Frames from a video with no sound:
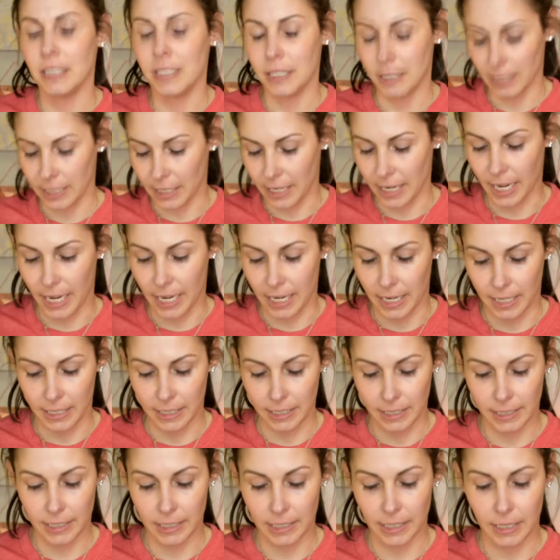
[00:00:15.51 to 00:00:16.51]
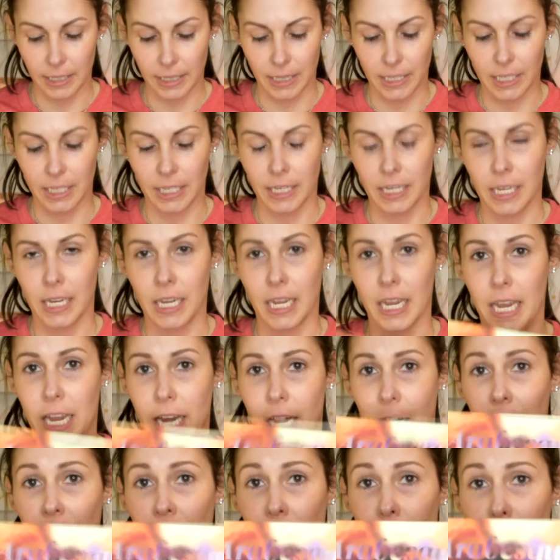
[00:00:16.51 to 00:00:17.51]
to get the
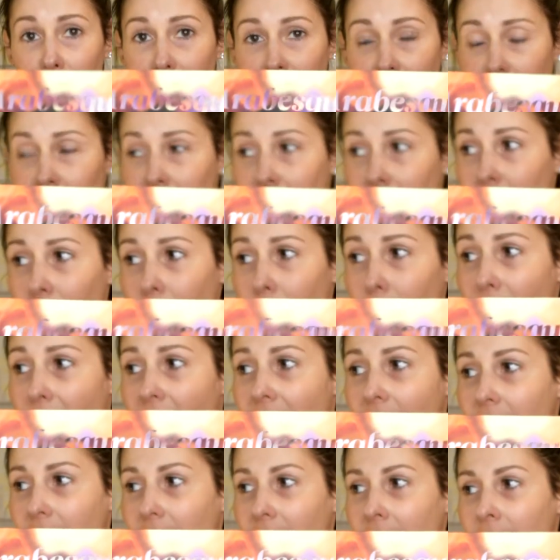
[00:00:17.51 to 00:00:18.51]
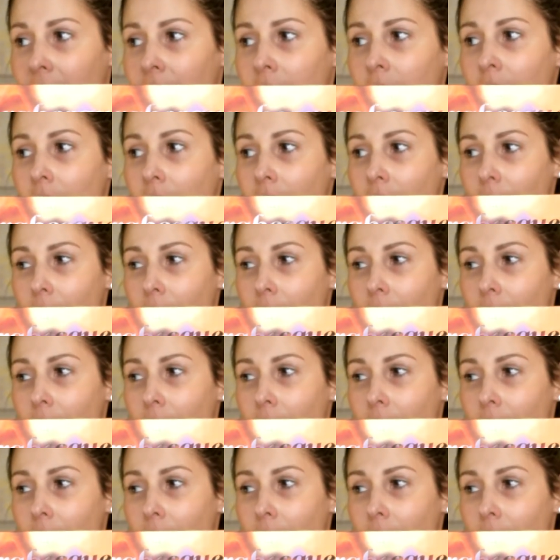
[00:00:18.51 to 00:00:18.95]
Arabesque palette